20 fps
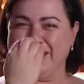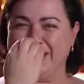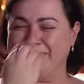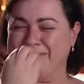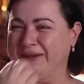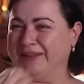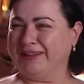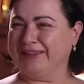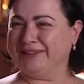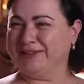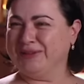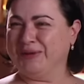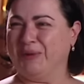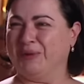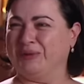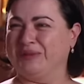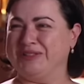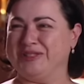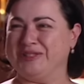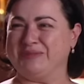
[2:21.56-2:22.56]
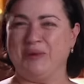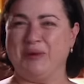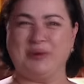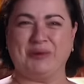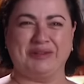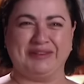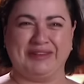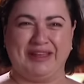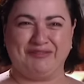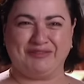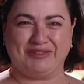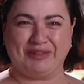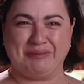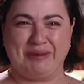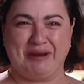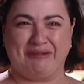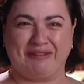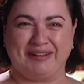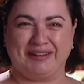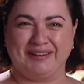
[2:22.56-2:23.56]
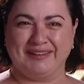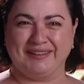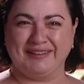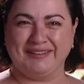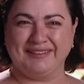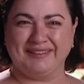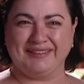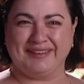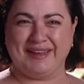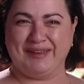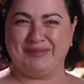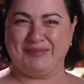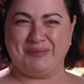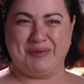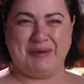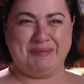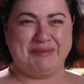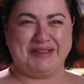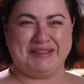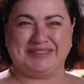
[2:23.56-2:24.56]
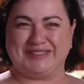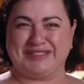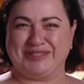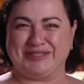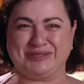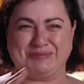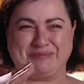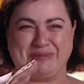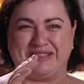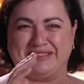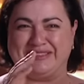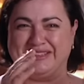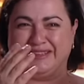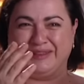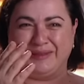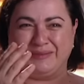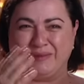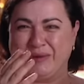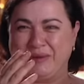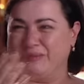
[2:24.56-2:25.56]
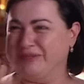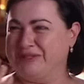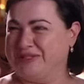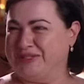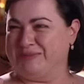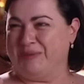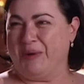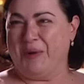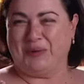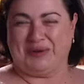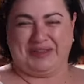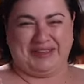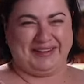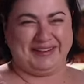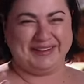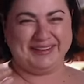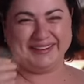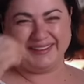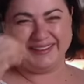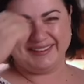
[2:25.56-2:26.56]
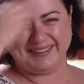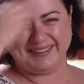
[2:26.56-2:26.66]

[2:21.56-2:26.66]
Am I like the only smoker left in America? Everyone makes such a big deal about me smoking.